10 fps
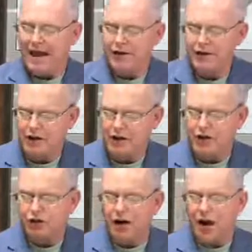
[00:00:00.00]
And in the
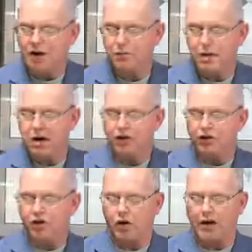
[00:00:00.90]
instant I speak
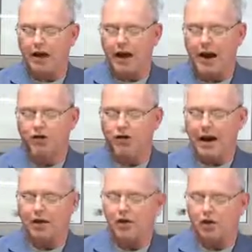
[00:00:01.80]
concerning a nation
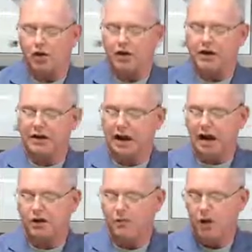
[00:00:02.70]
and concerning a
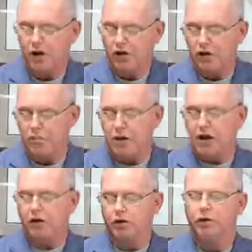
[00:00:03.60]
kingdom, to
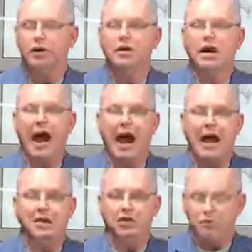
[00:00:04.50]
build
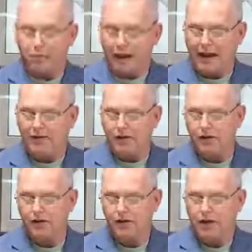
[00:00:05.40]
and to plant
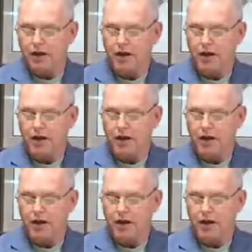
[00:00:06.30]
it,